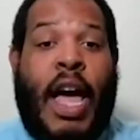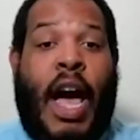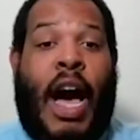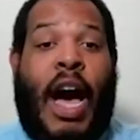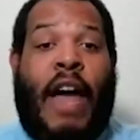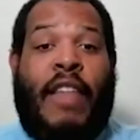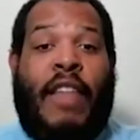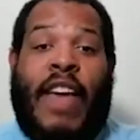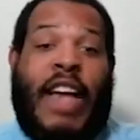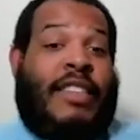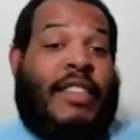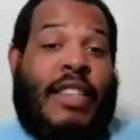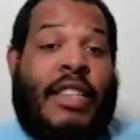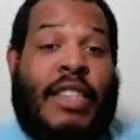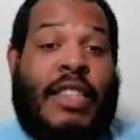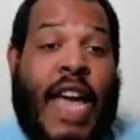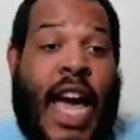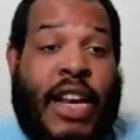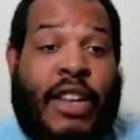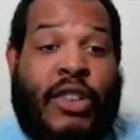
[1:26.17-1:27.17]
That's the
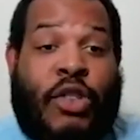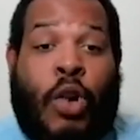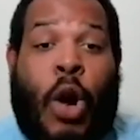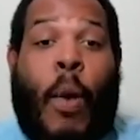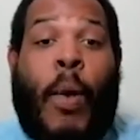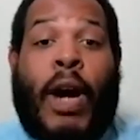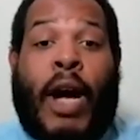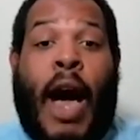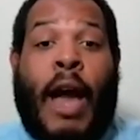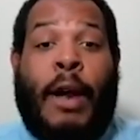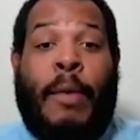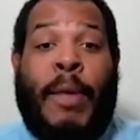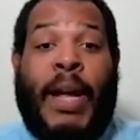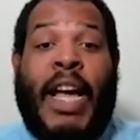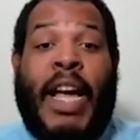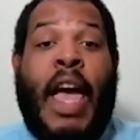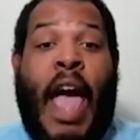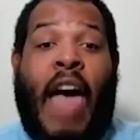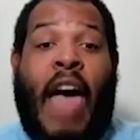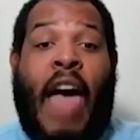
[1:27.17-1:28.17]
status quo
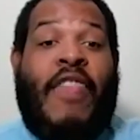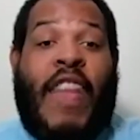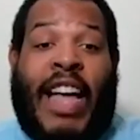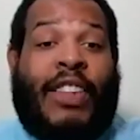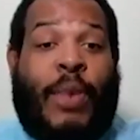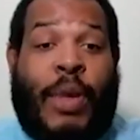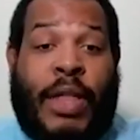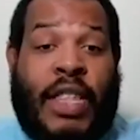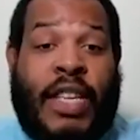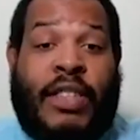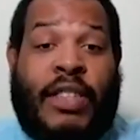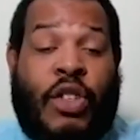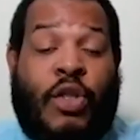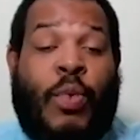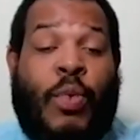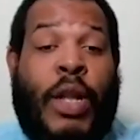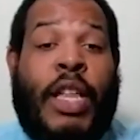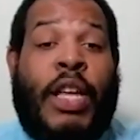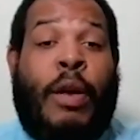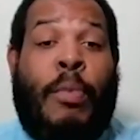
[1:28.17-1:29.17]
economy, and that's what this is
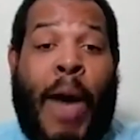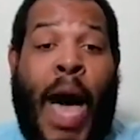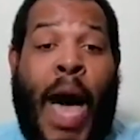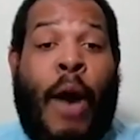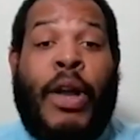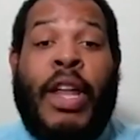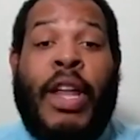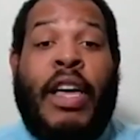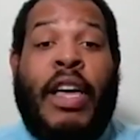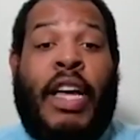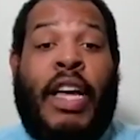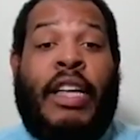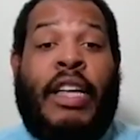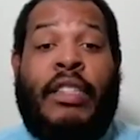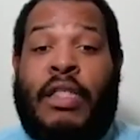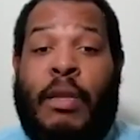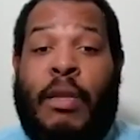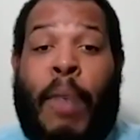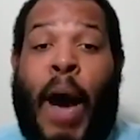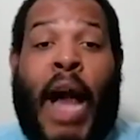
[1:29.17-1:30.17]
really about,
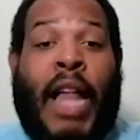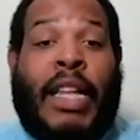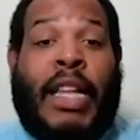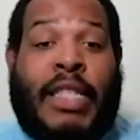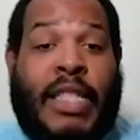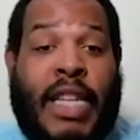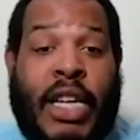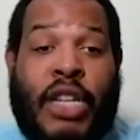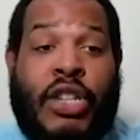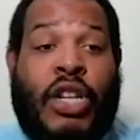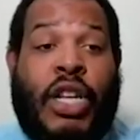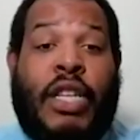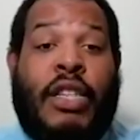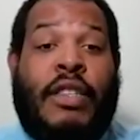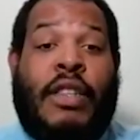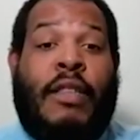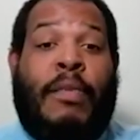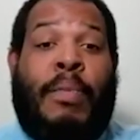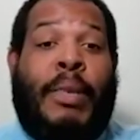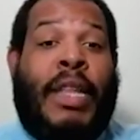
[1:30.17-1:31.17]
is the
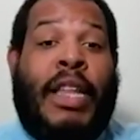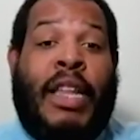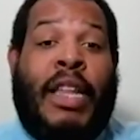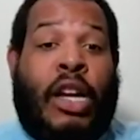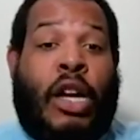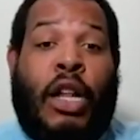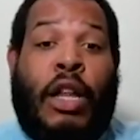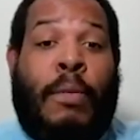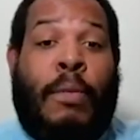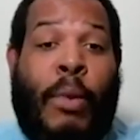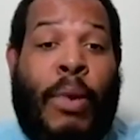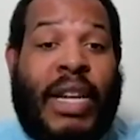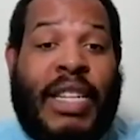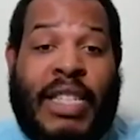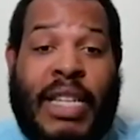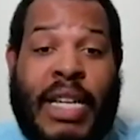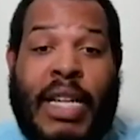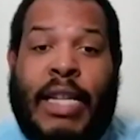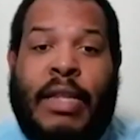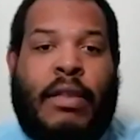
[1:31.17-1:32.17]
politicians, the political
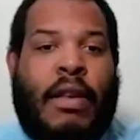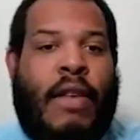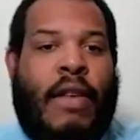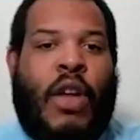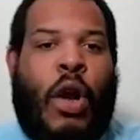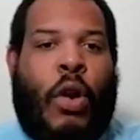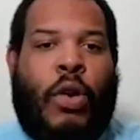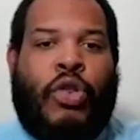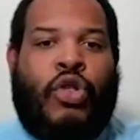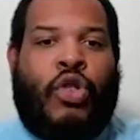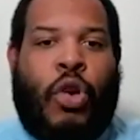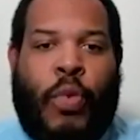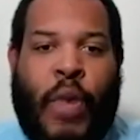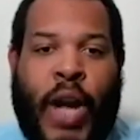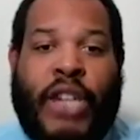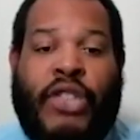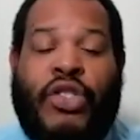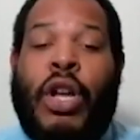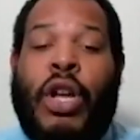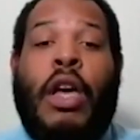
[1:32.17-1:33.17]
appointees of the
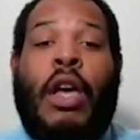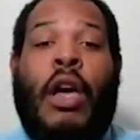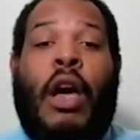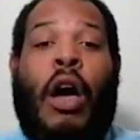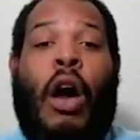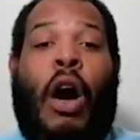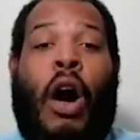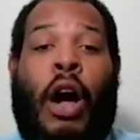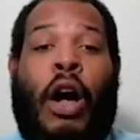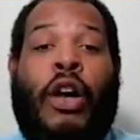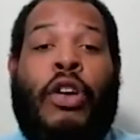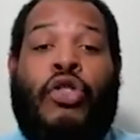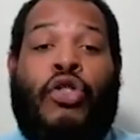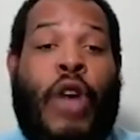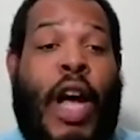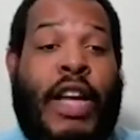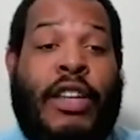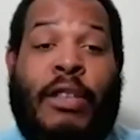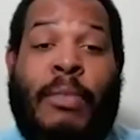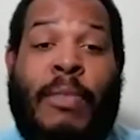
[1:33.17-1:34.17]
ultra-rich are
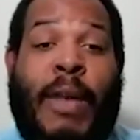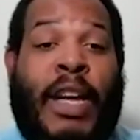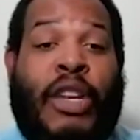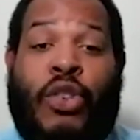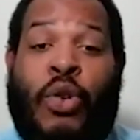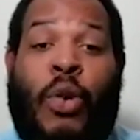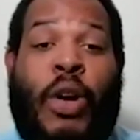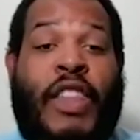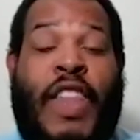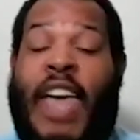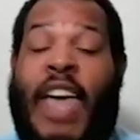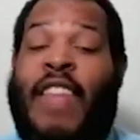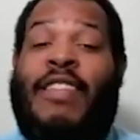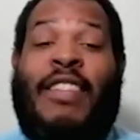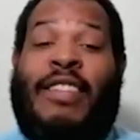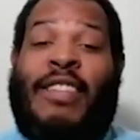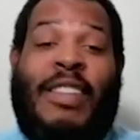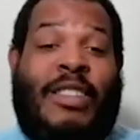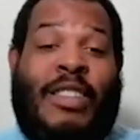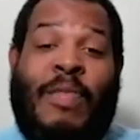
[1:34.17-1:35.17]
trying to make sure that the
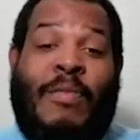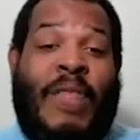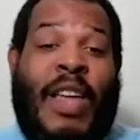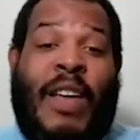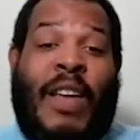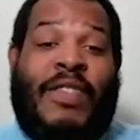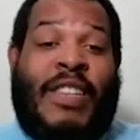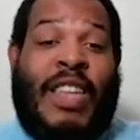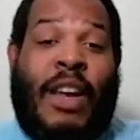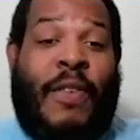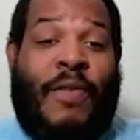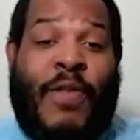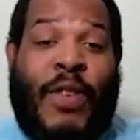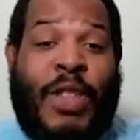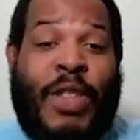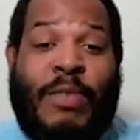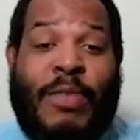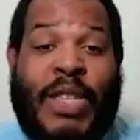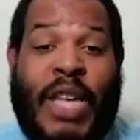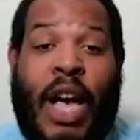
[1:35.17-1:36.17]
system they've set up for
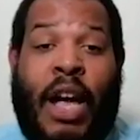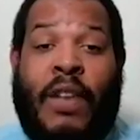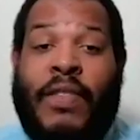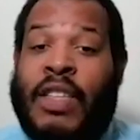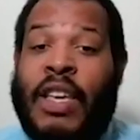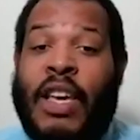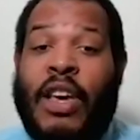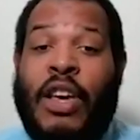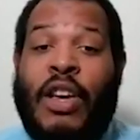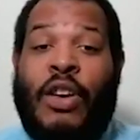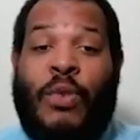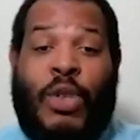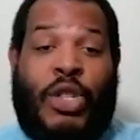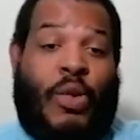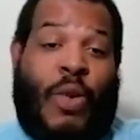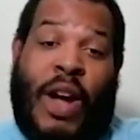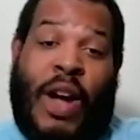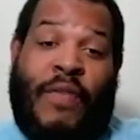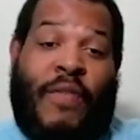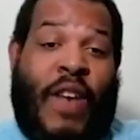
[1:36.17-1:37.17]
themselves, which
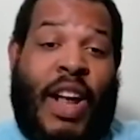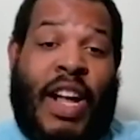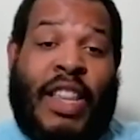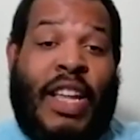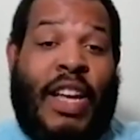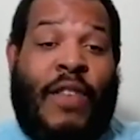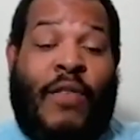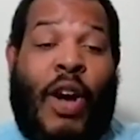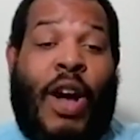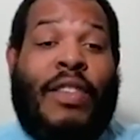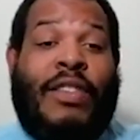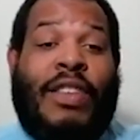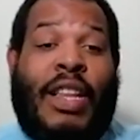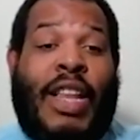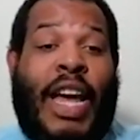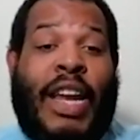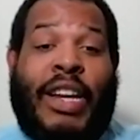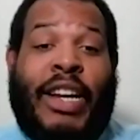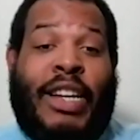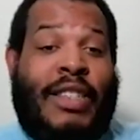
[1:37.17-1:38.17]
quite frankly involves a
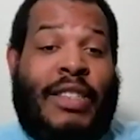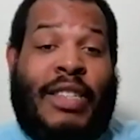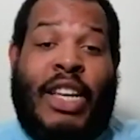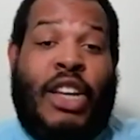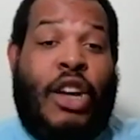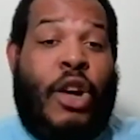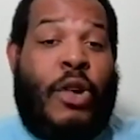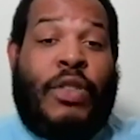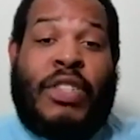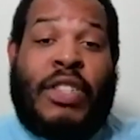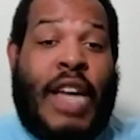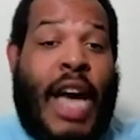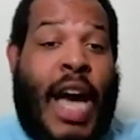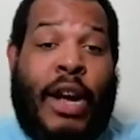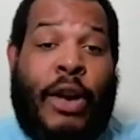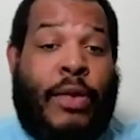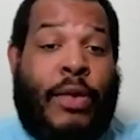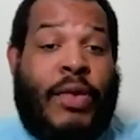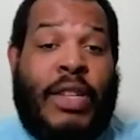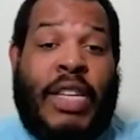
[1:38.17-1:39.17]
lot of
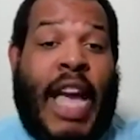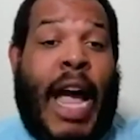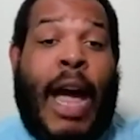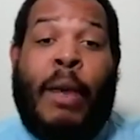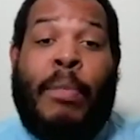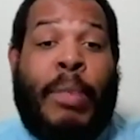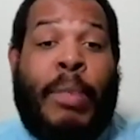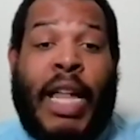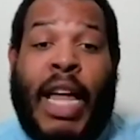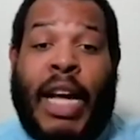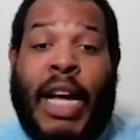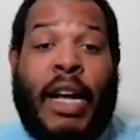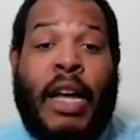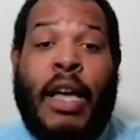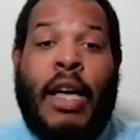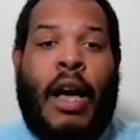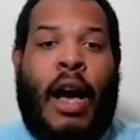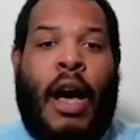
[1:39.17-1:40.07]
casino-style gambling